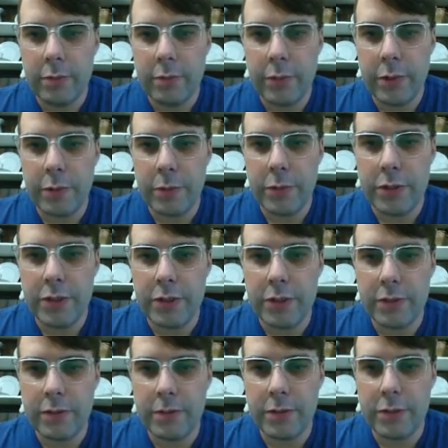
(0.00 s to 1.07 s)
But we're
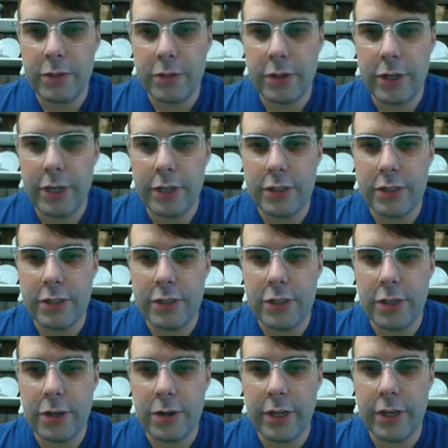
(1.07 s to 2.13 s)
just, I'm just trying to just
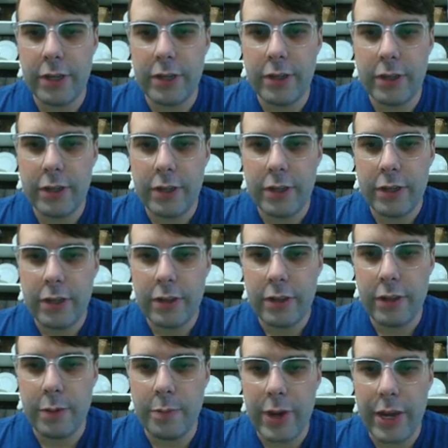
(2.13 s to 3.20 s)
show you
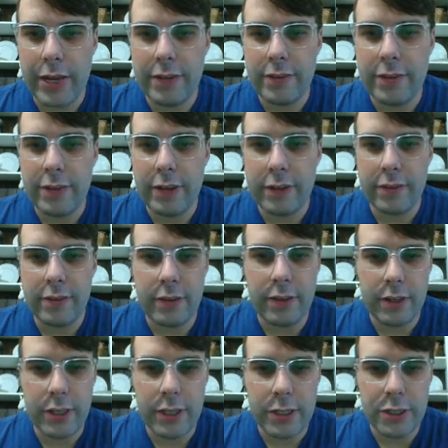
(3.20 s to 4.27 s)
the basics and
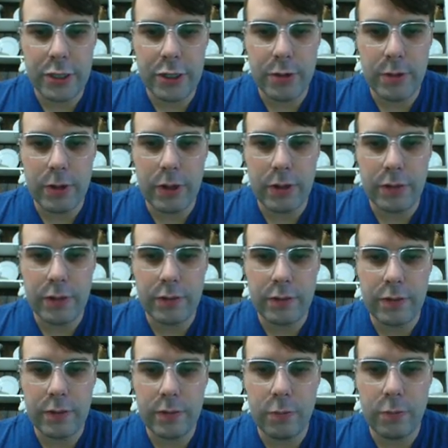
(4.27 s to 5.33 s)
then let you all
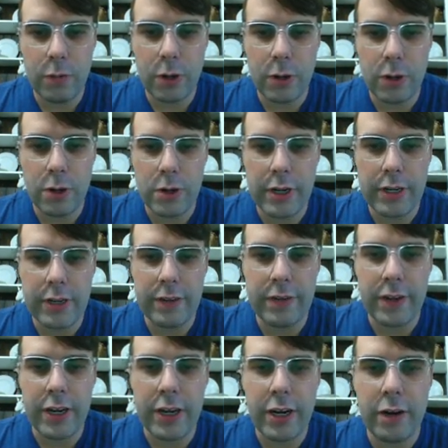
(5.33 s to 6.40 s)
just work on it,
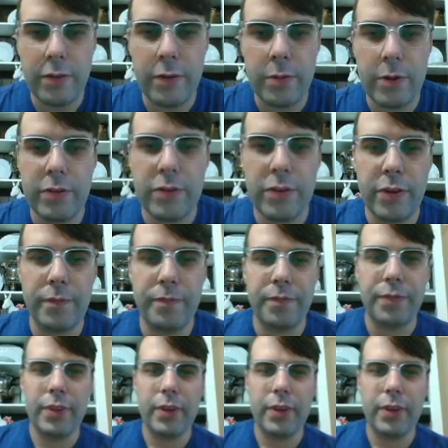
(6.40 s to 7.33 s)
design it however you want to.